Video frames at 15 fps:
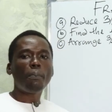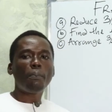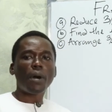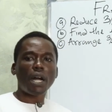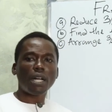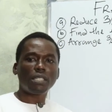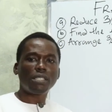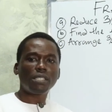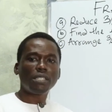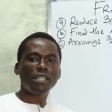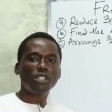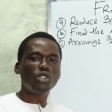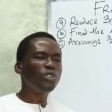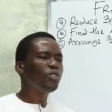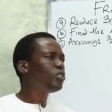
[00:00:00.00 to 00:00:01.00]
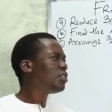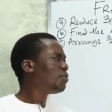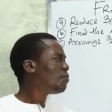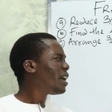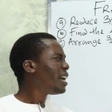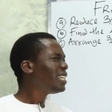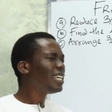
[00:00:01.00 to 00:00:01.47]
parts. So you
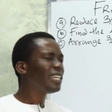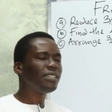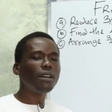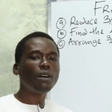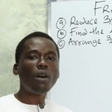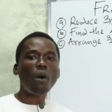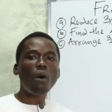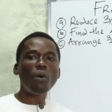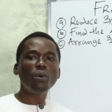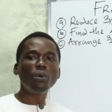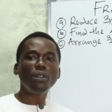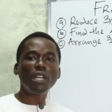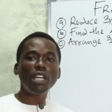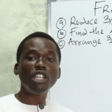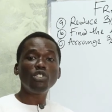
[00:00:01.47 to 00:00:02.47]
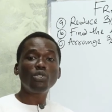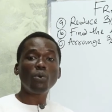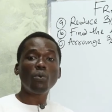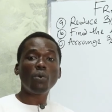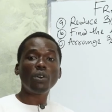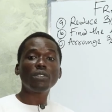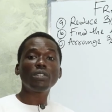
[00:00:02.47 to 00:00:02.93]
divided a whole into
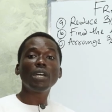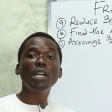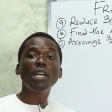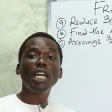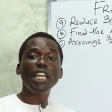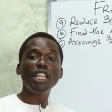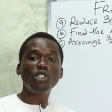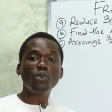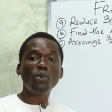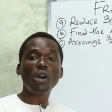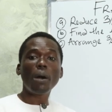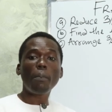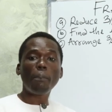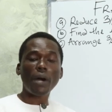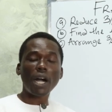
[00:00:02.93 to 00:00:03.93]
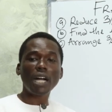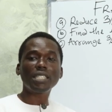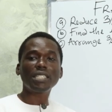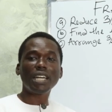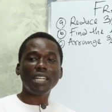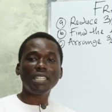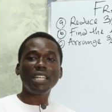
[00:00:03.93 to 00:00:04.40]
what? Into a
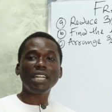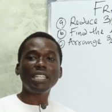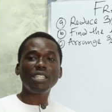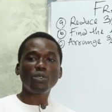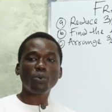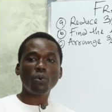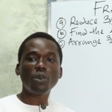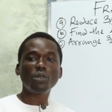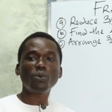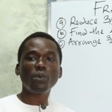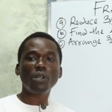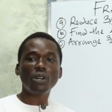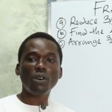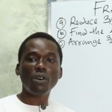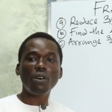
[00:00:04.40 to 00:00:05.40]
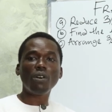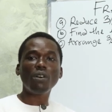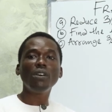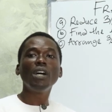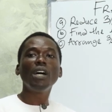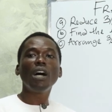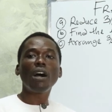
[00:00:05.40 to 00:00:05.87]
part, and that is what we
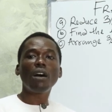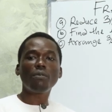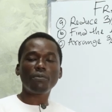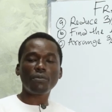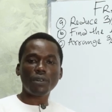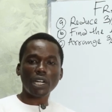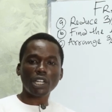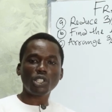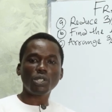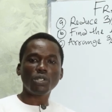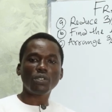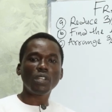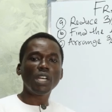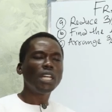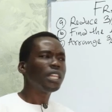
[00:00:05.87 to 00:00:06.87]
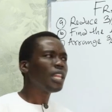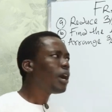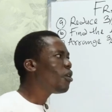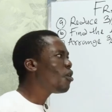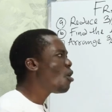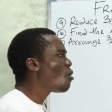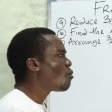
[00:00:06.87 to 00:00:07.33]
call a fraction.
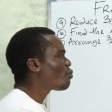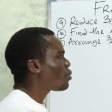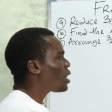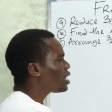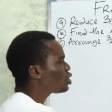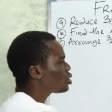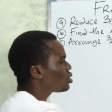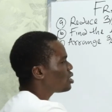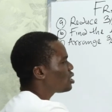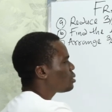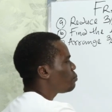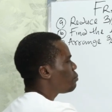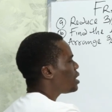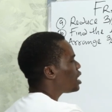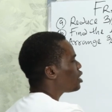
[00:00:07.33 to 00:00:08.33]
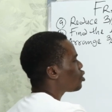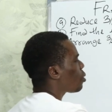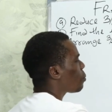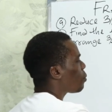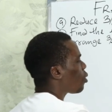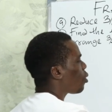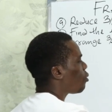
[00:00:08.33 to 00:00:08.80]
Now, fraction is made
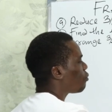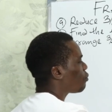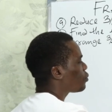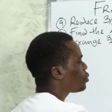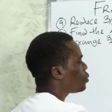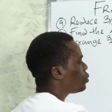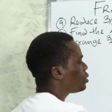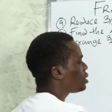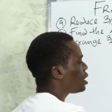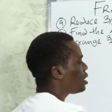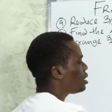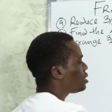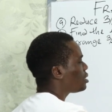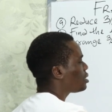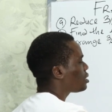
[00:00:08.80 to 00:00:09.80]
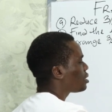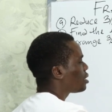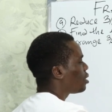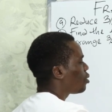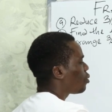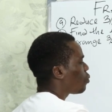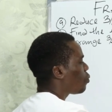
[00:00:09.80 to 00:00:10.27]
up of 2 things.
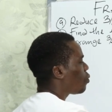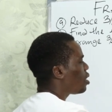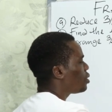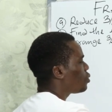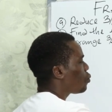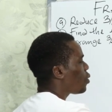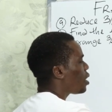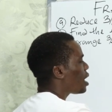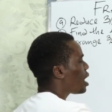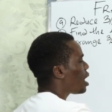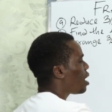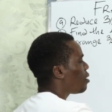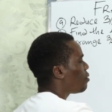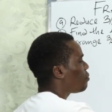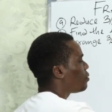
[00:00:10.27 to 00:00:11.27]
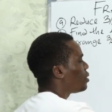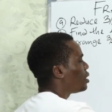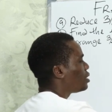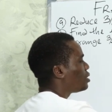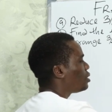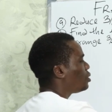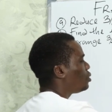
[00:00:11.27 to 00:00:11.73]
One, we have
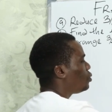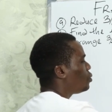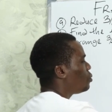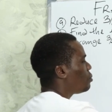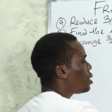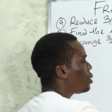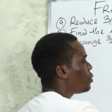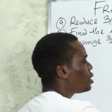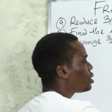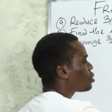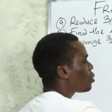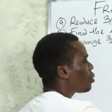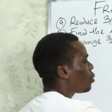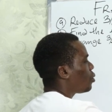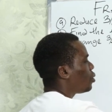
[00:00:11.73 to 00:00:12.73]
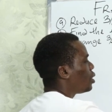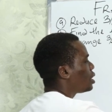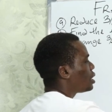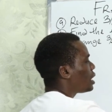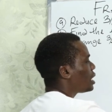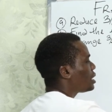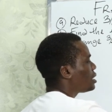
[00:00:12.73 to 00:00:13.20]
the numerator,
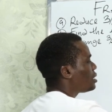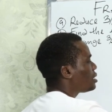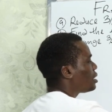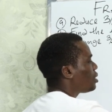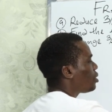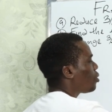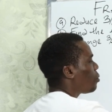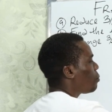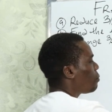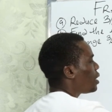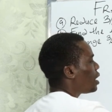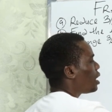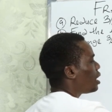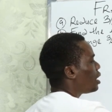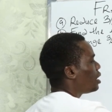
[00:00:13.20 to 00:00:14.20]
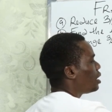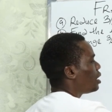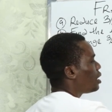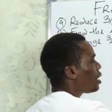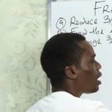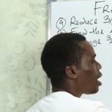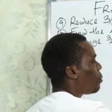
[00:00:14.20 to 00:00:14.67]
that is the number
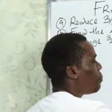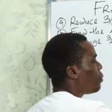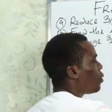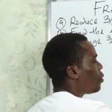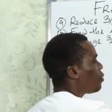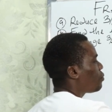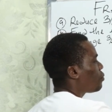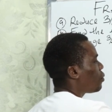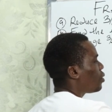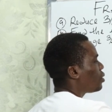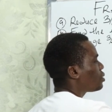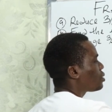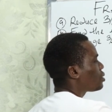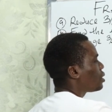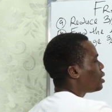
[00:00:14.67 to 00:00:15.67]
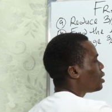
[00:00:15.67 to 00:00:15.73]
above what?